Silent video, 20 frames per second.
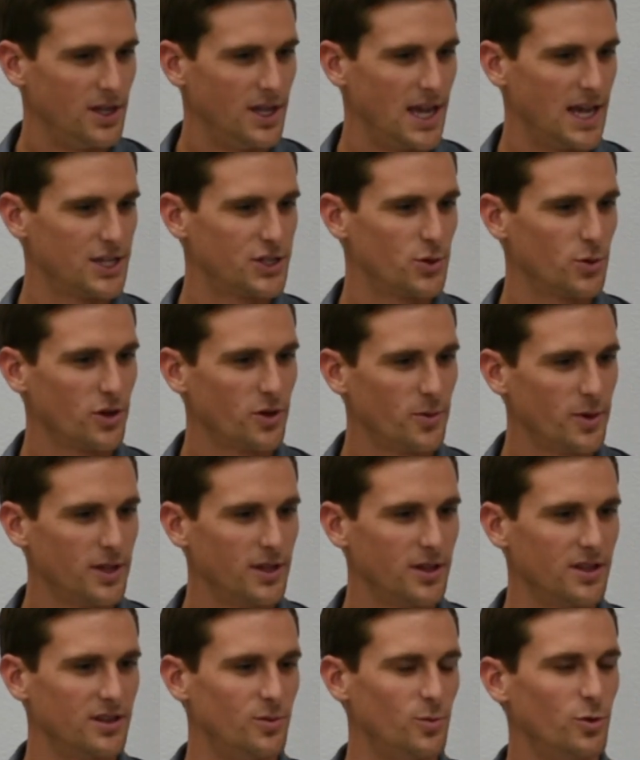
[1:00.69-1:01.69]
Yeah, so we're going to
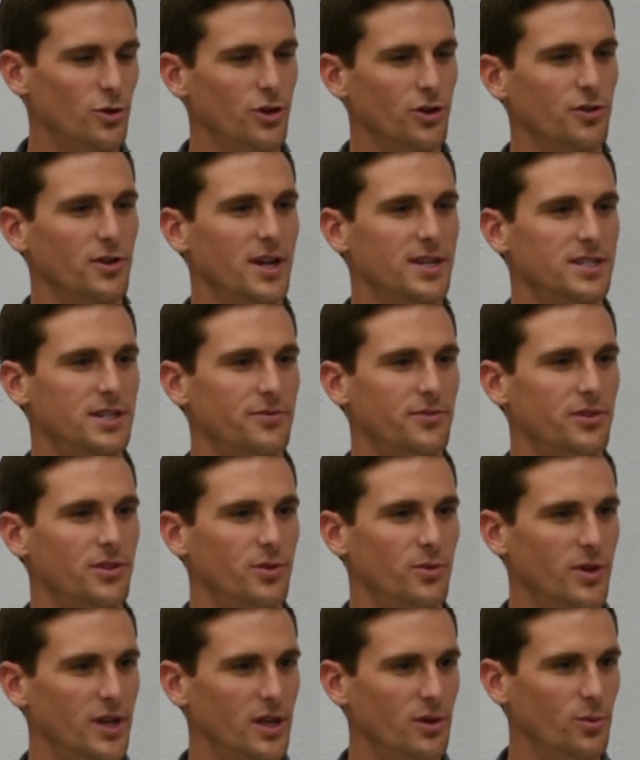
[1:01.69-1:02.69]
be a little more aggressive in
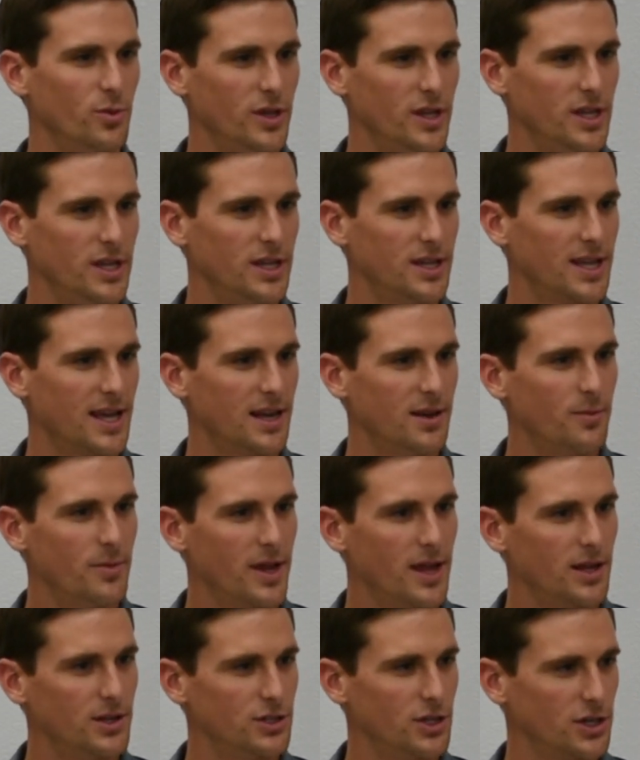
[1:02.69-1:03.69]
the way we kind of
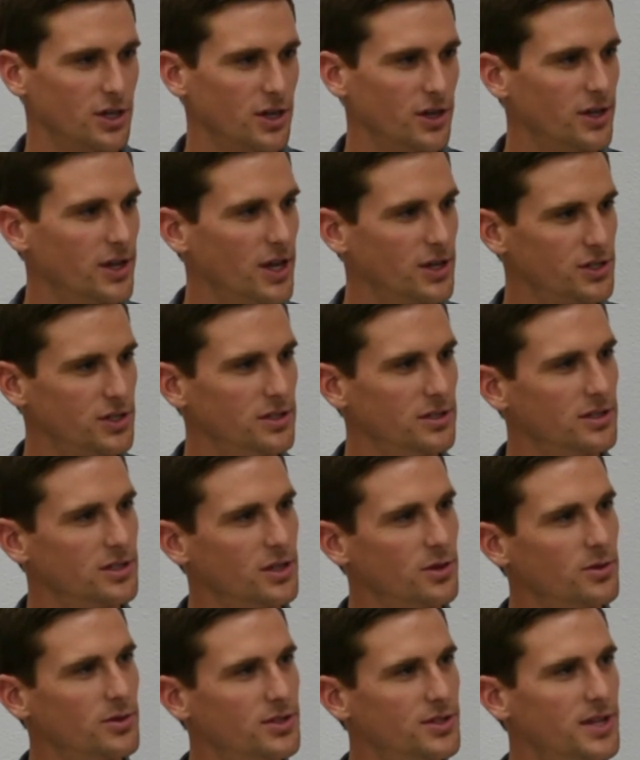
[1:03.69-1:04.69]
manage our concussions.
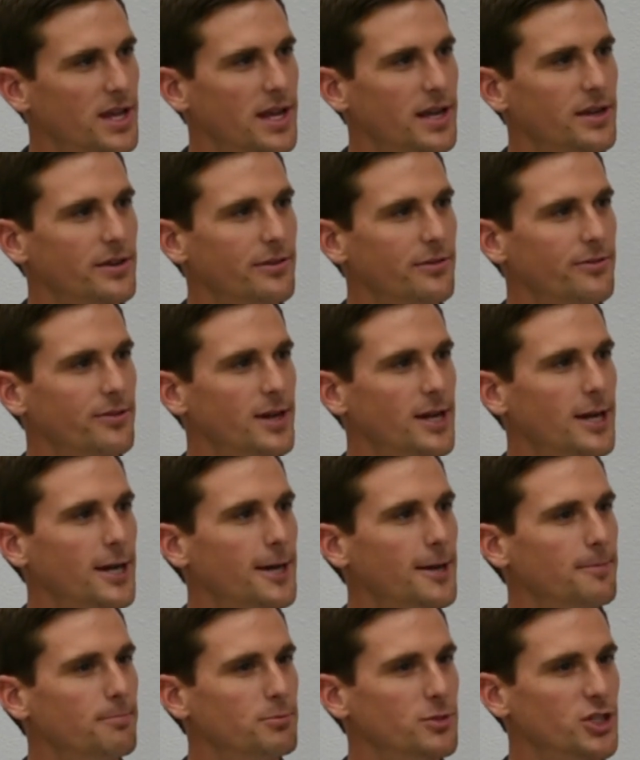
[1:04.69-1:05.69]
So instead
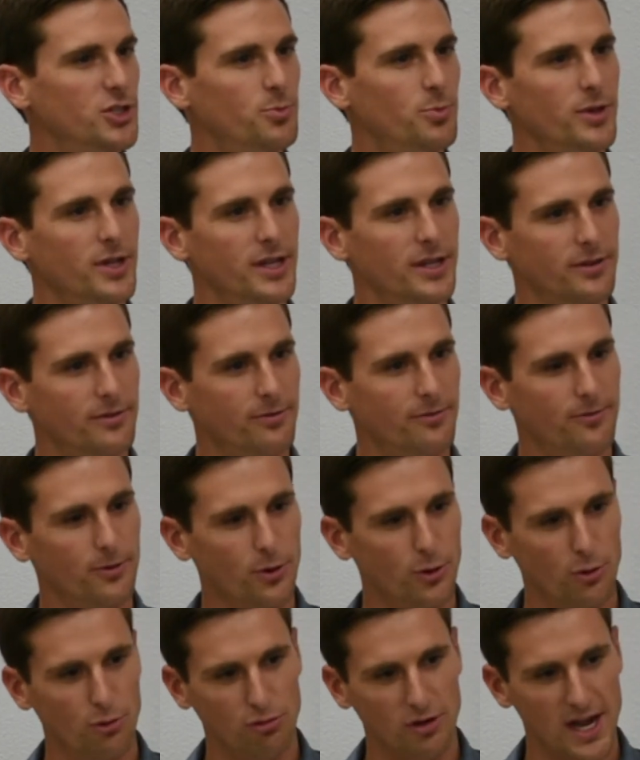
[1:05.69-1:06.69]
of just being
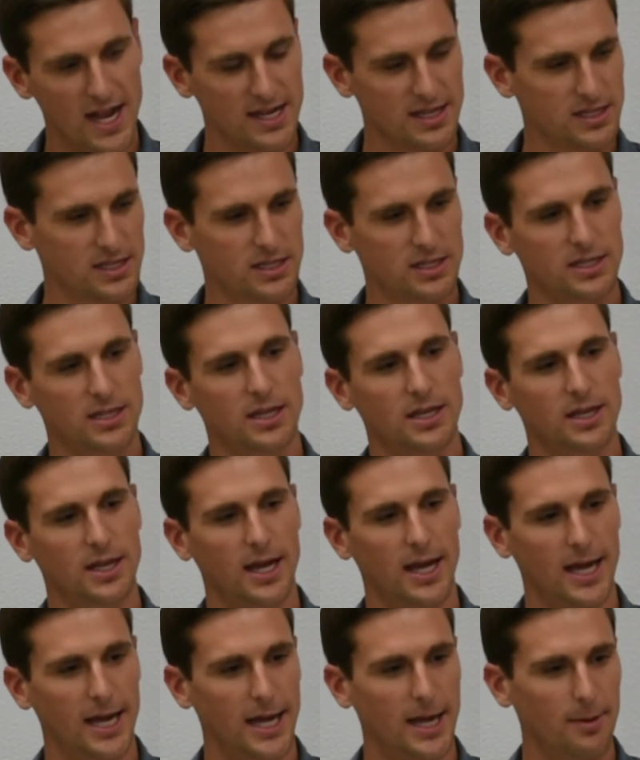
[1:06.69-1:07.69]
full rest,
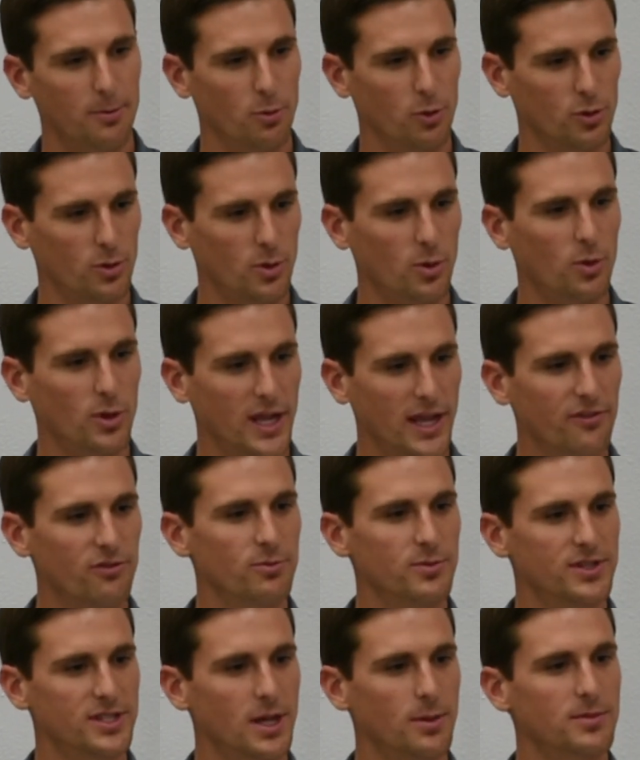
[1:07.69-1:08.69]
we'll give
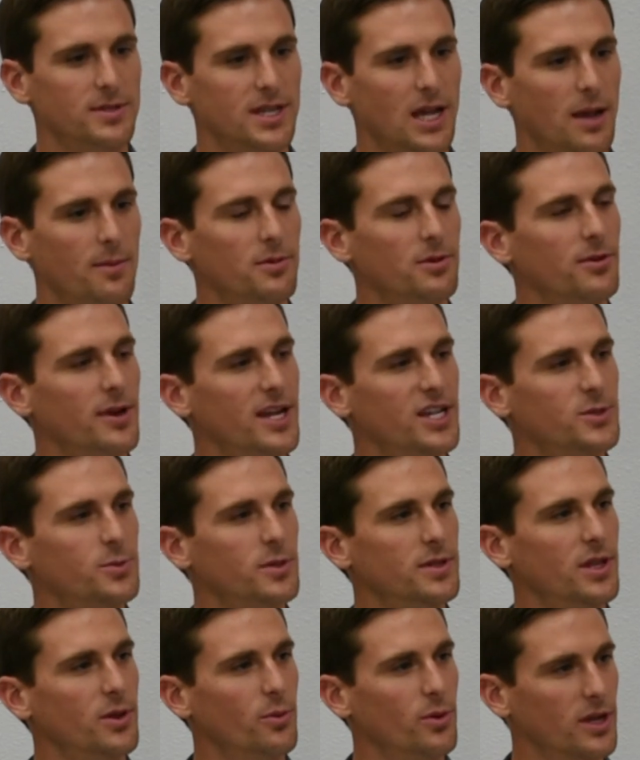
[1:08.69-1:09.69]
them some time to rest,
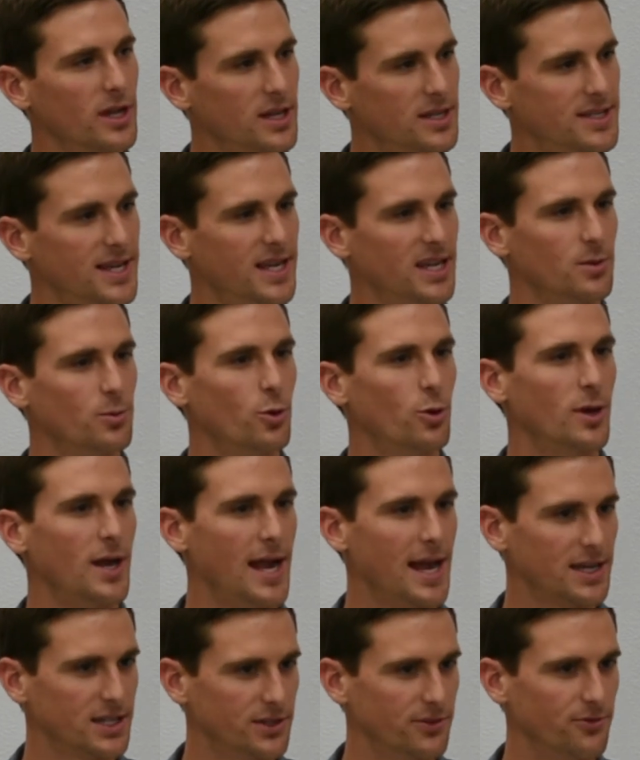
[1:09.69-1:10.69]
but then we're going to take a more
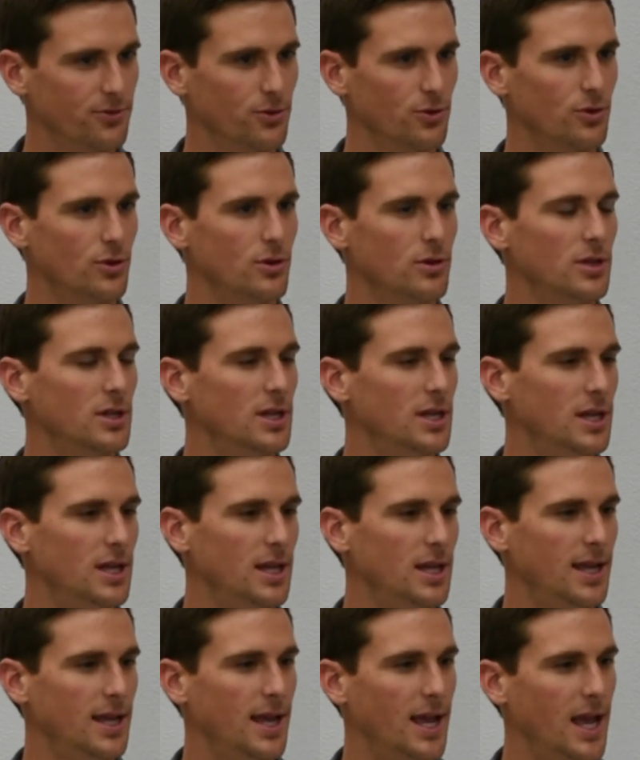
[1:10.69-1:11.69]
active role
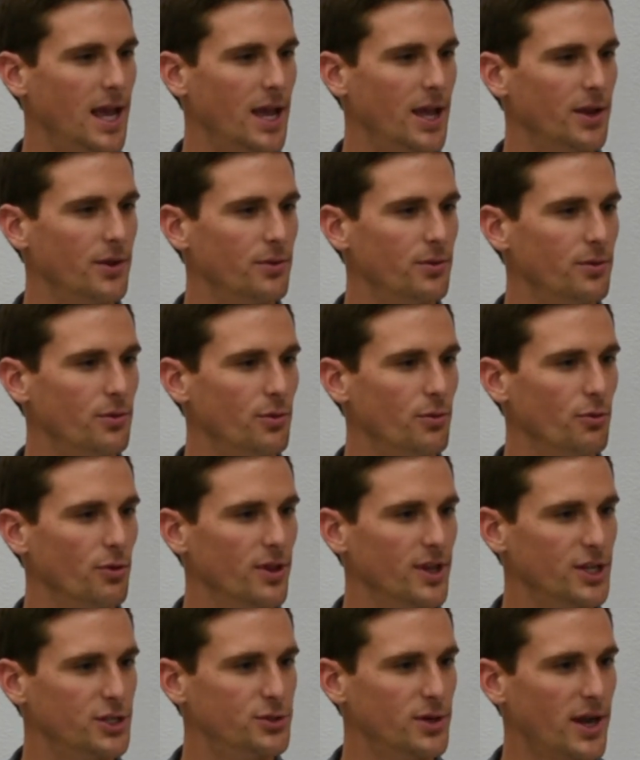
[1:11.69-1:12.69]
and
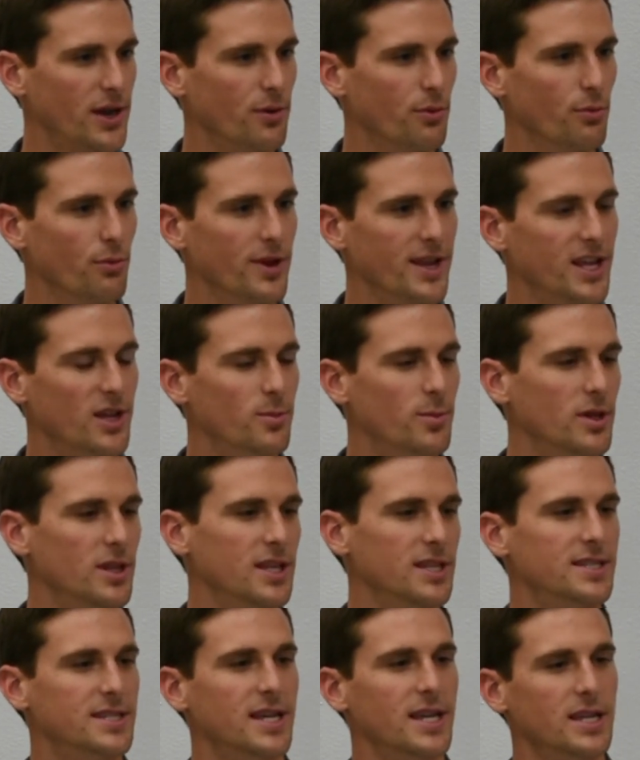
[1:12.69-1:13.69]
really try to
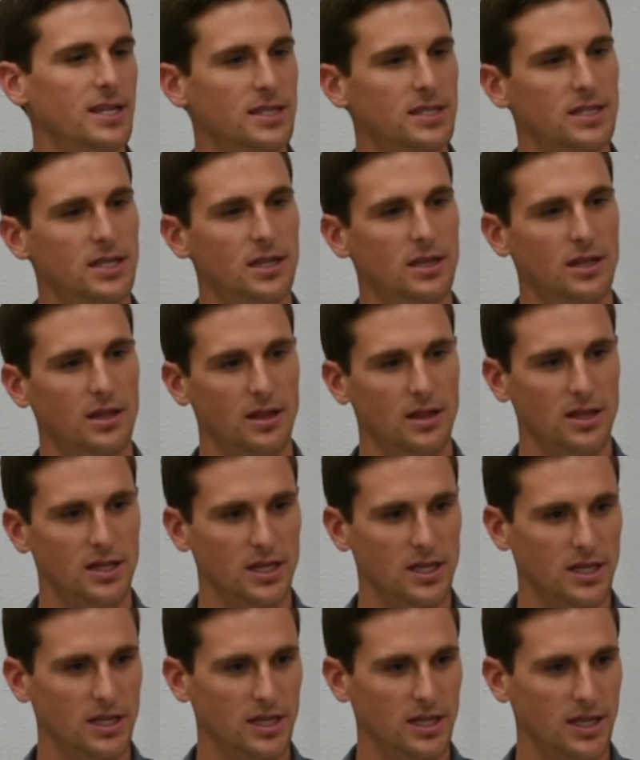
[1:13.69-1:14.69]
rehabilitate
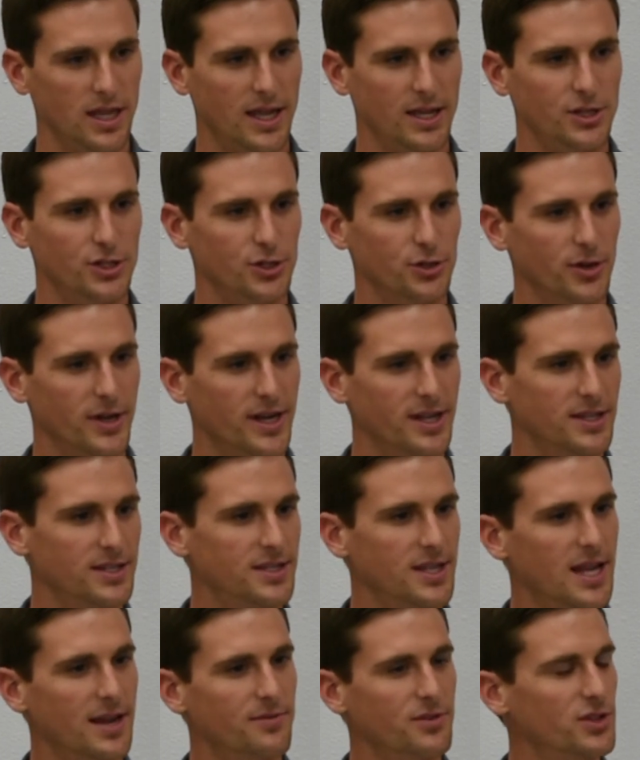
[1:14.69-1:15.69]
the injury
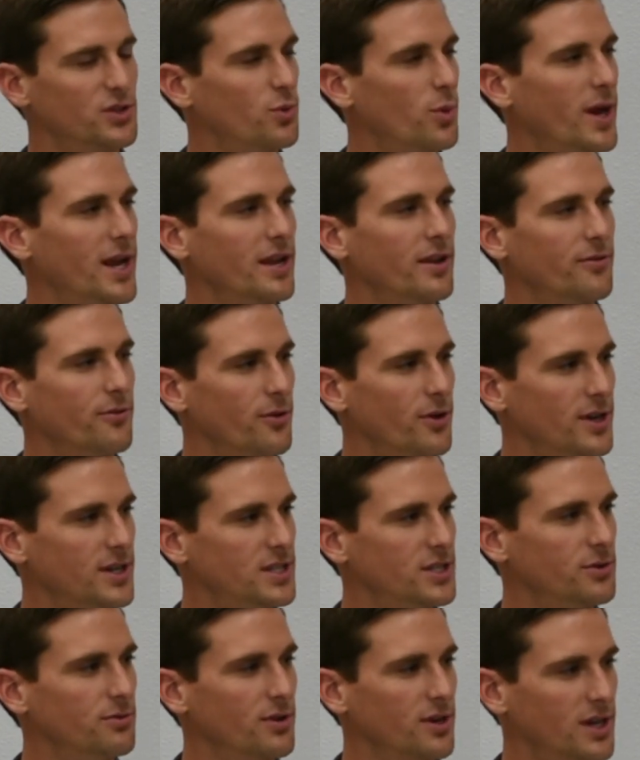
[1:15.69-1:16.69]
instead of just waiting for
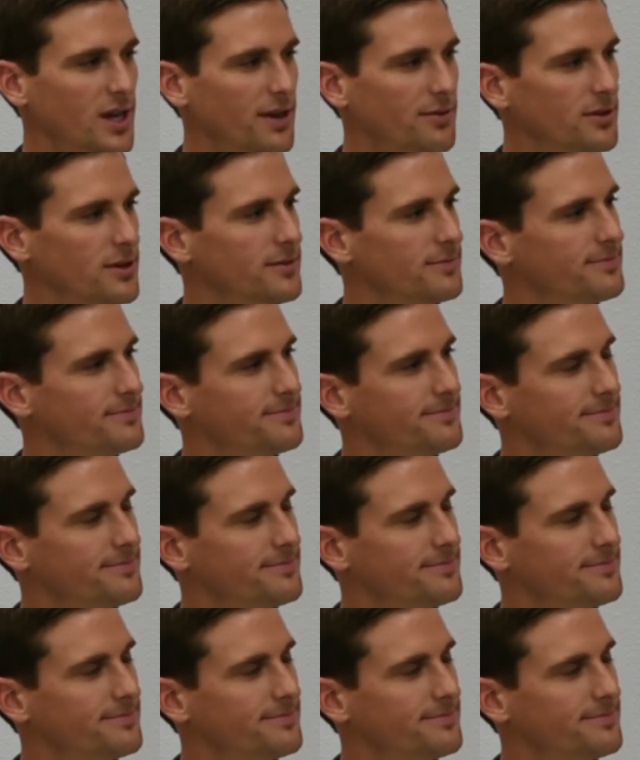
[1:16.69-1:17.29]
it to recover.